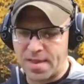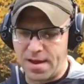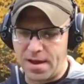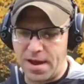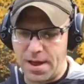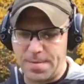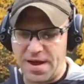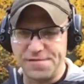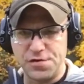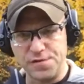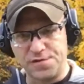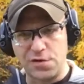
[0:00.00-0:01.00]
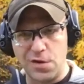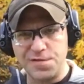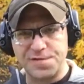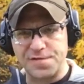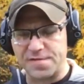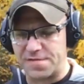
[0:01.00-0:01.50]
Um, I've used
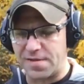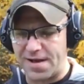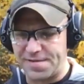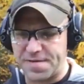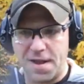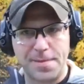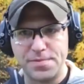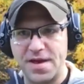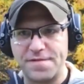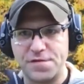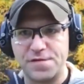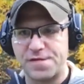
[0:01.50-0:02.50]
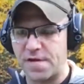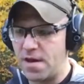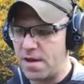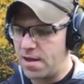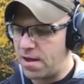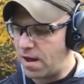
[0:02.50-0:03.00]
Ghost slide stop levers.
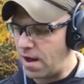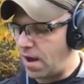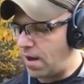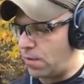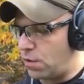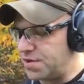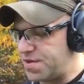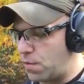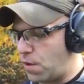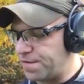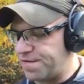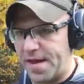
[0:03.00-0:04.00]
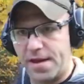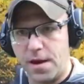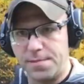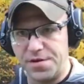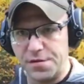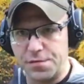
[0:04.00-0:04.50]
Uh, only the ones that
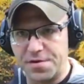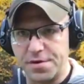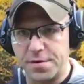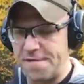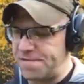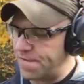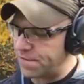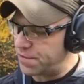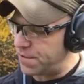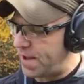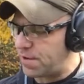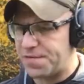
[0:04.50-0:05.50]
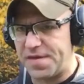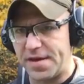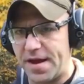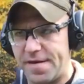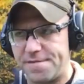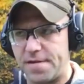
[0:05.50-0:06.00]
come to the rear. I've never, I don't think
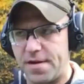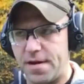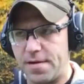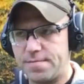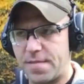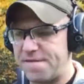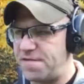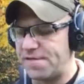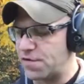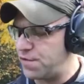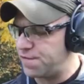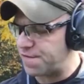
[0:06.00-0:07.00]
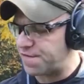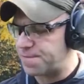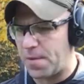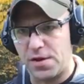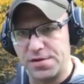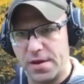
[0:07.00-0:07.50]
I've, uh, I've never used a
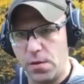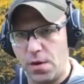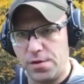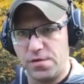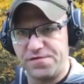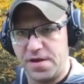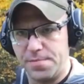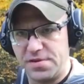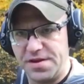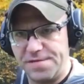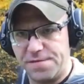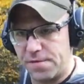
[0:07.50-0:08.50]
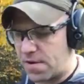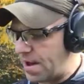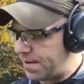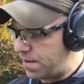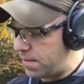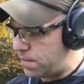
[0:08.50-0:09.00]
Spalding one, which I believe
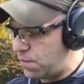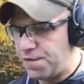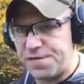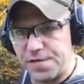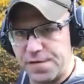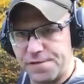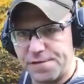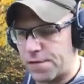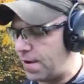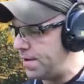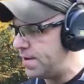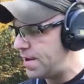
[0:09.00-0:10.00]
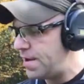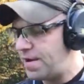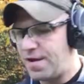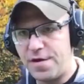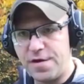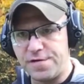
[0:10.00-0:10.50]
kind of moves to the front.
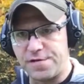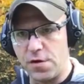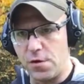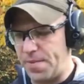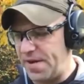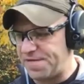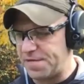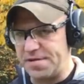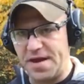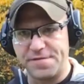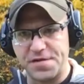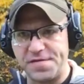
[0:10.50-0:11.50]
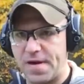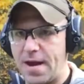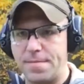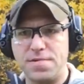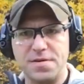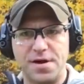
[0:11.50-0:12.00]
So basically every
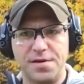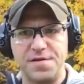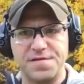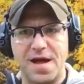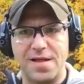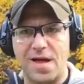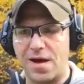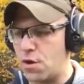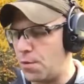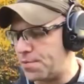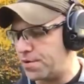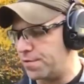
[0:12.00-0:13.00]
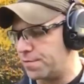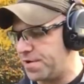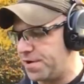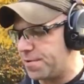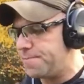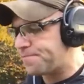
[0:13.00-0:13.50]
time, gun does not lock open to the
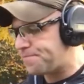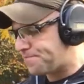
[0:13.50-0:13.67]
rear.